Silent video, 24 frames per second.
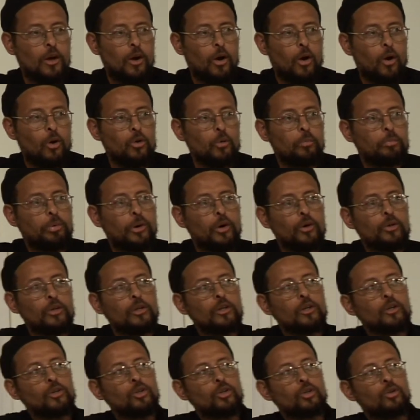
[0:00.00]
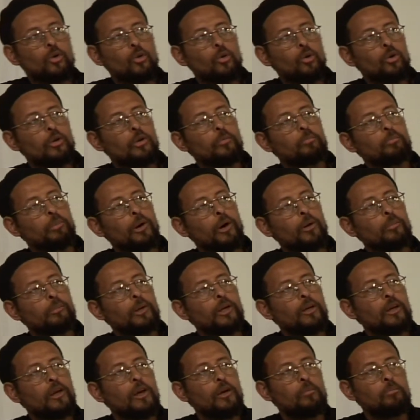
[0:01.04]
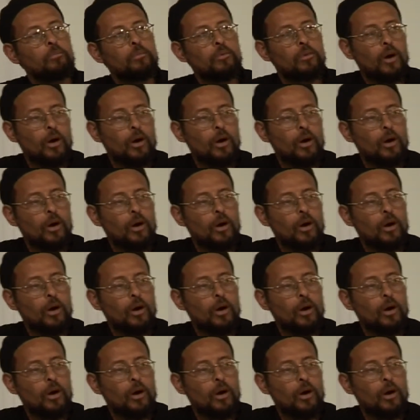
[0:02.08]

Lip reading: Are you building a school in Birmingham?